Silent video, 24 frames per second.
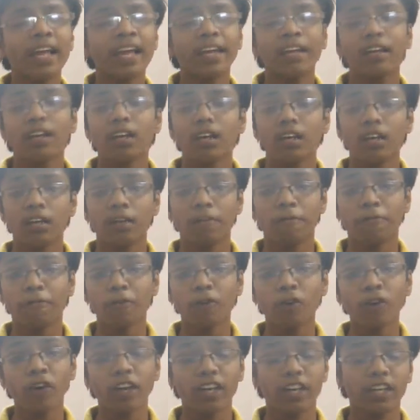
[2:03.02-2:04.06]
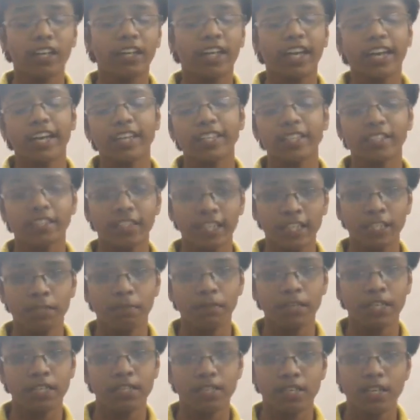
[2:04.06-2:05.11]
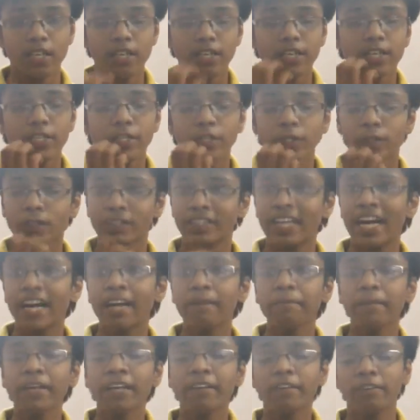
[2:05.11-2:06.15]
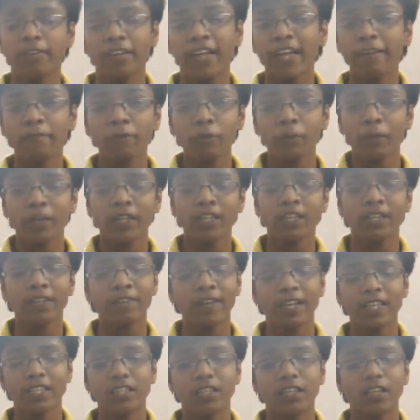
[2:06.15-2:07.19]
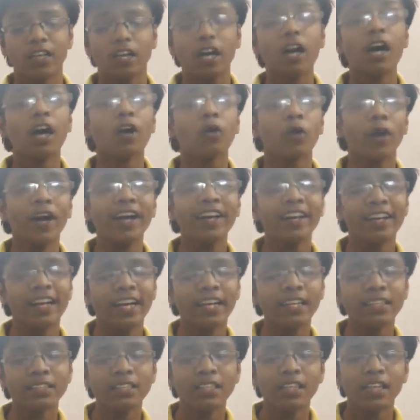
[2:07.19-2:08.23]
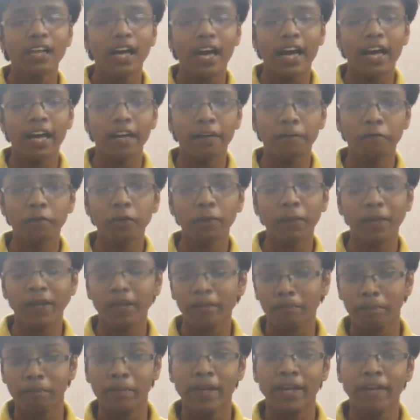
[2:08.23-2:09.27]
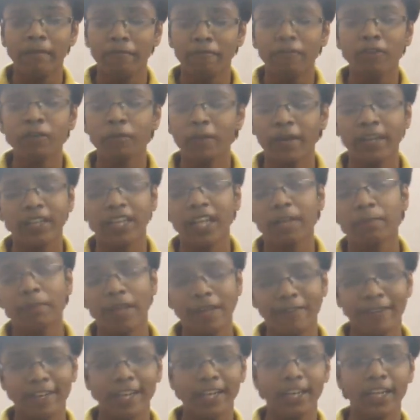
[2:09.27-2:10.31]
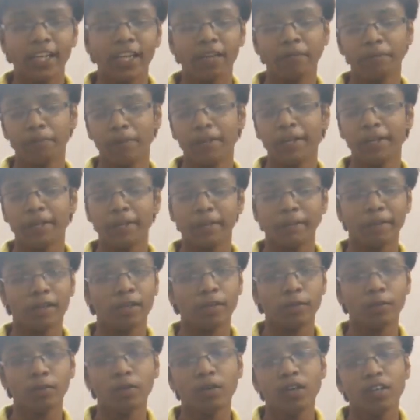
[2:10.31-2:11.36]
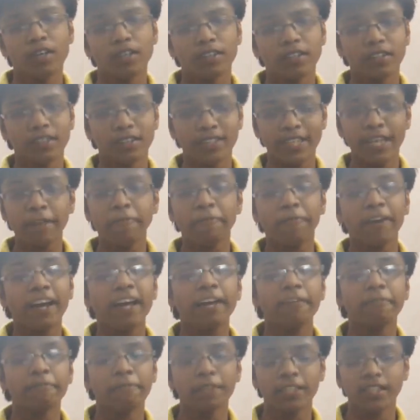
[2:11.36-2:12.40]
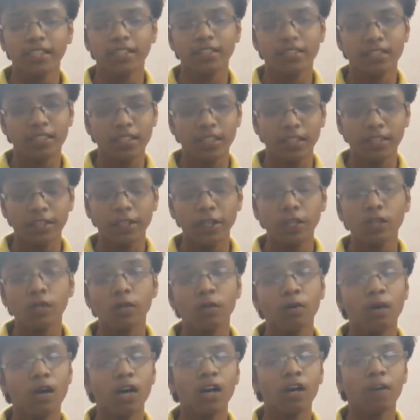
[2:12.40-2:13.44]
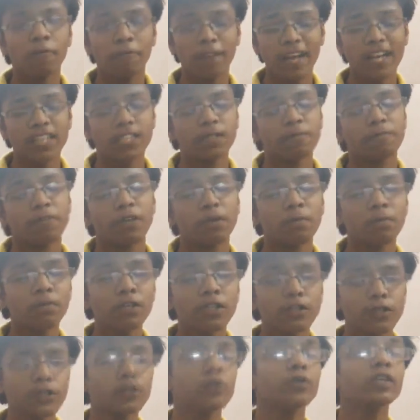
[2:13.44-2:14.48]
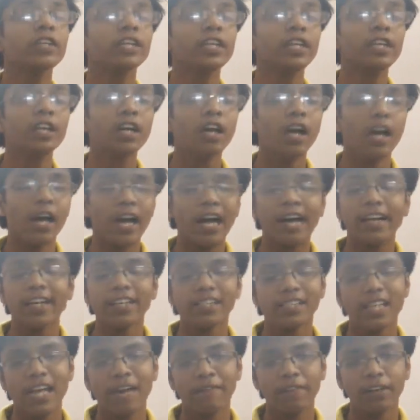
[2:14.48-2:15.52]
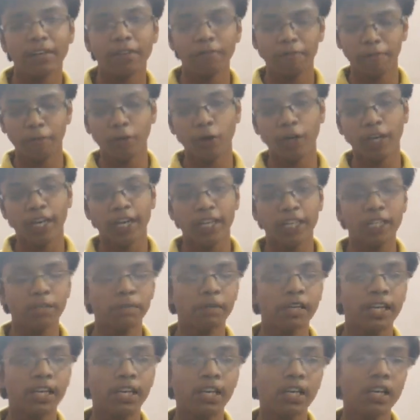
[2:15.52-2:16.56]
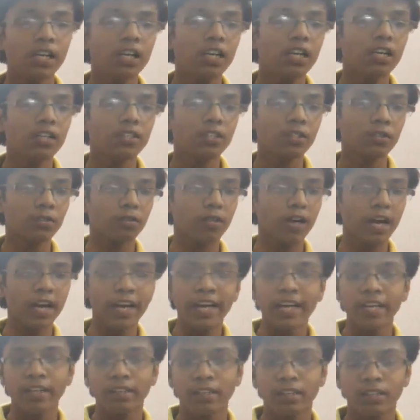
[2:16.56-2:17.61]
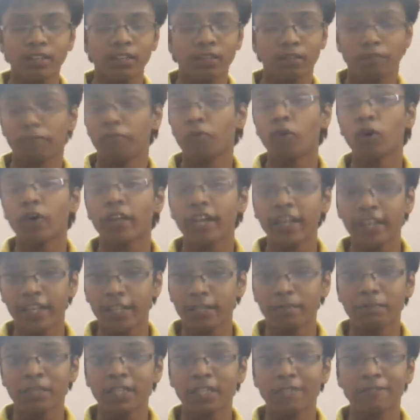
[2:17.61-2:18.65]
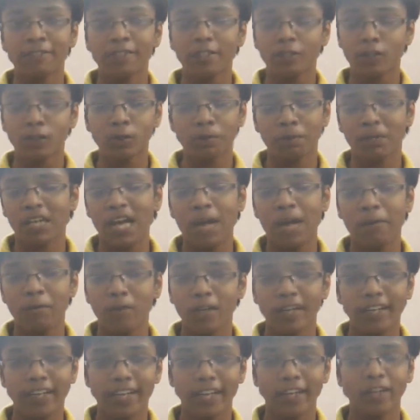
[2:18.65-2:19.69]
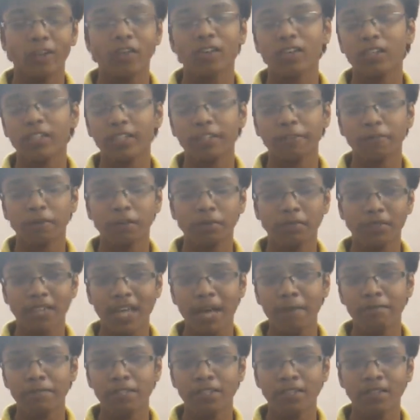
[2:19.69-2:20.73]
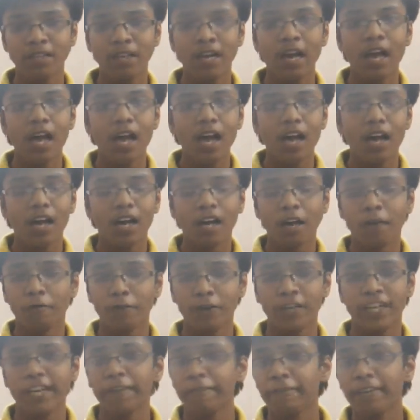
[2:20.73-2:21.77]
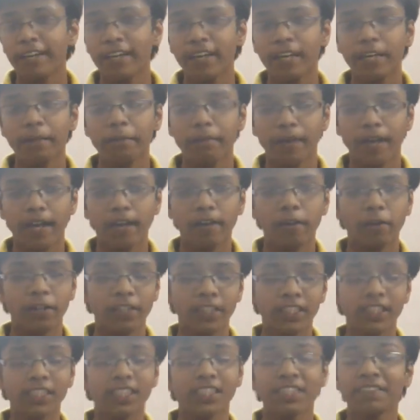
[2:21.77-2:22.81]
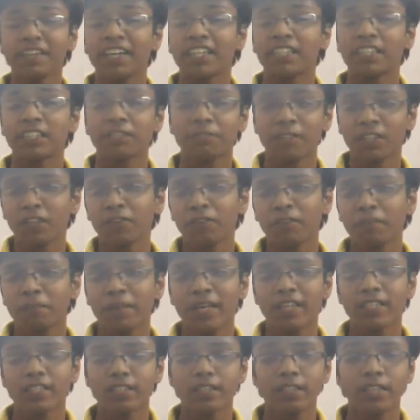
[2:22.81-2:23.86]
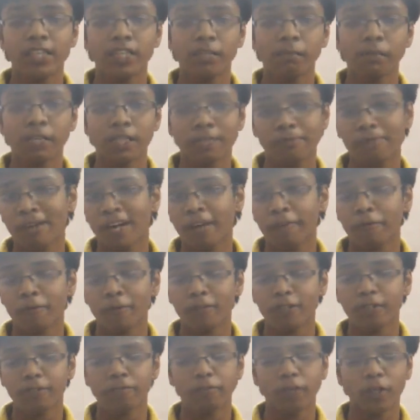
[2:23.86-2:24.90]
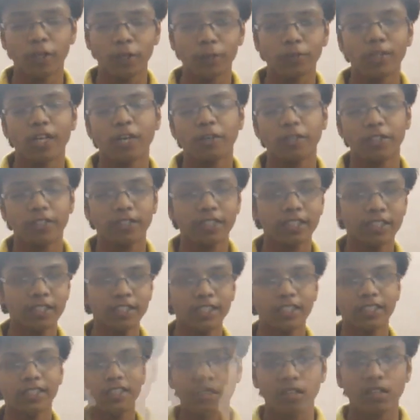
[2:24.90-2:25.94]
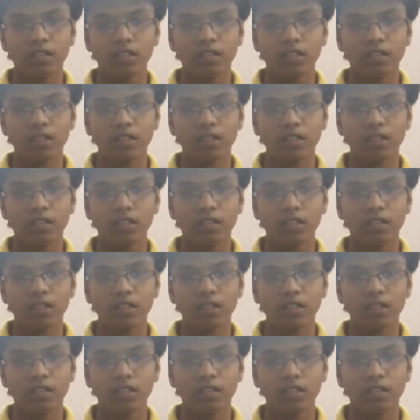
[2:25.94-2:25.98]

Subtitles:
like 4K displays. So that would make the device quite nice, and would make them definitely comparable to the Z5, which is the new flagship from Sony and is having 4K display. So again, 4K displays with Super AMOLED technology from Samsung would definitely make these devices one of the best display smartphones for 2016.